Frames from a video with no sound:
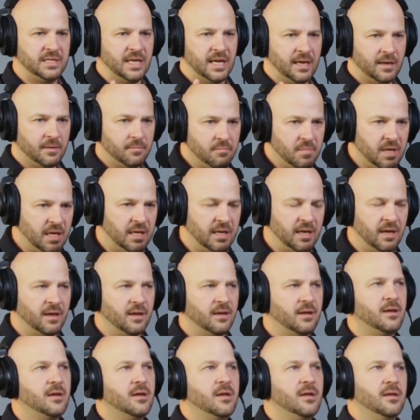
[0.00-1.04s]
update
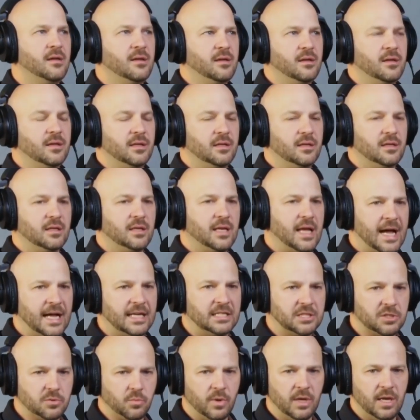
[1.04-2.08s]
meeting
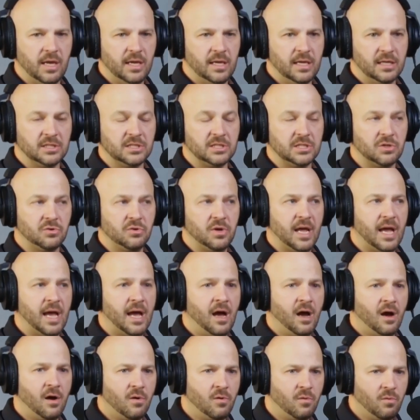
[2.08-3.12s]
last week. And so
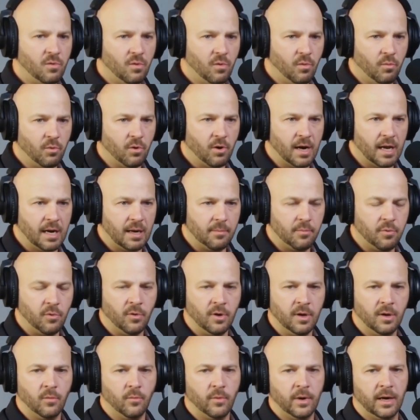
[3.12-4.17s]
now we're at a
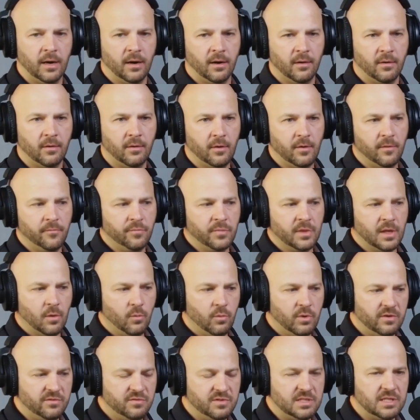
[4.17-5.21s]
point where
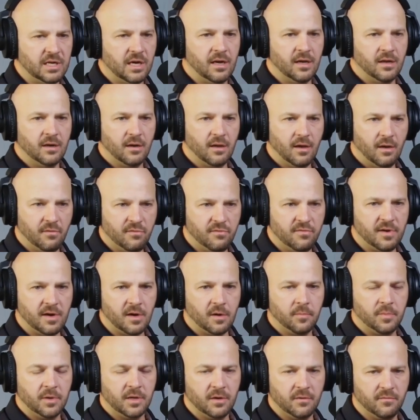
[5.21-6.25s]
we've done a
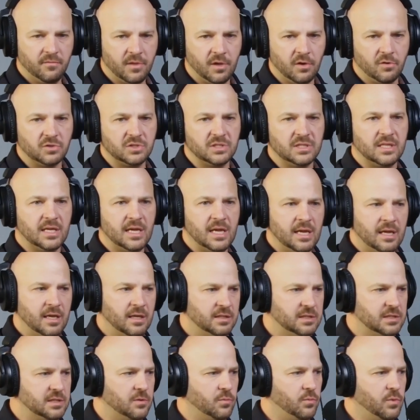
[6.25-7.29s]
fair bit of those
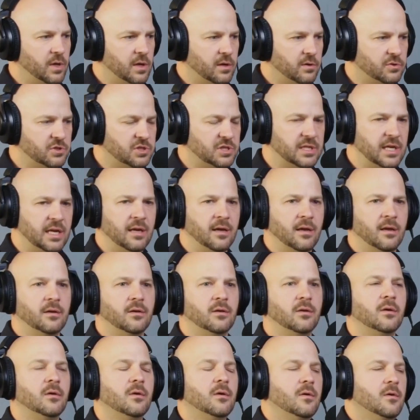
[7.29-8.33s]
things and we
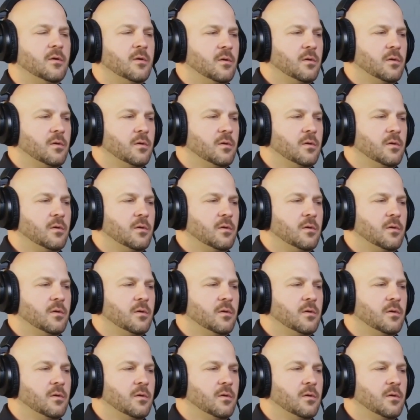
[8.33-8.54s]
understand